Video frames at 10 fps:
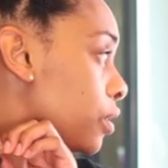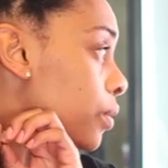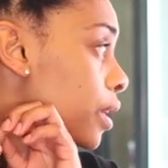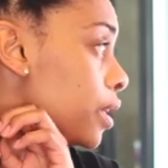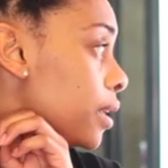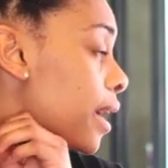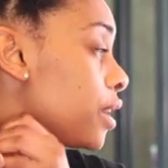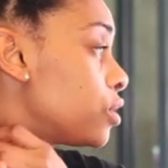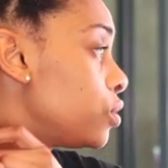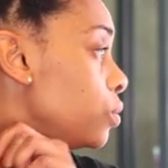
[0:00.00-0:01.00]
don't get
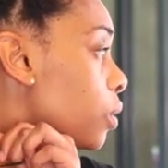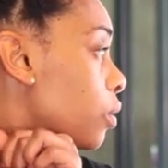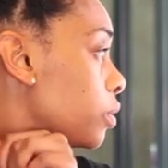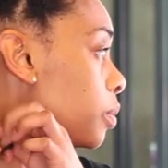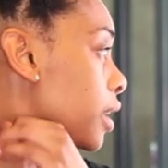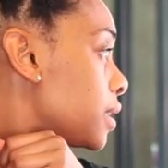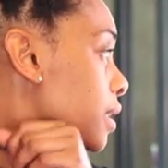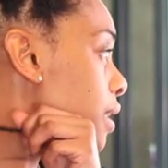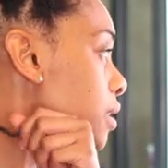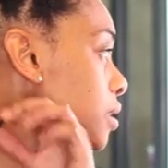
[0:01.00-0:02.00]
like too over
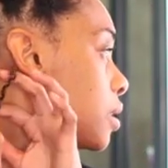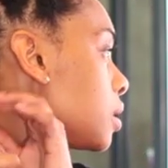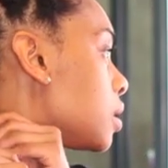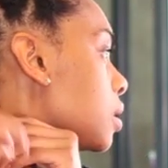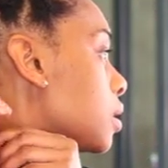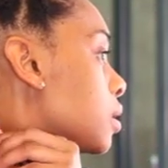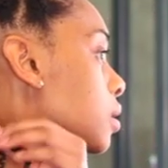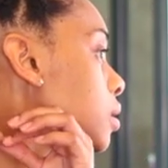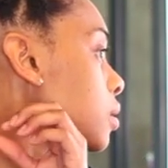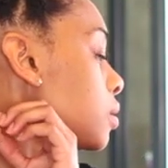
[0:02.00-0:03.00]
processed.
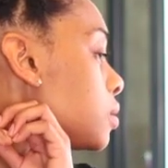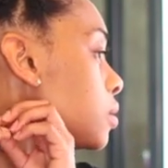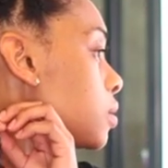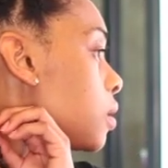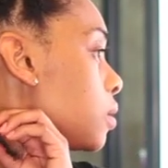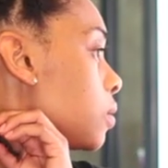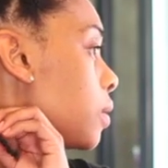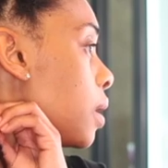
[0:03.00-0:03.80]
So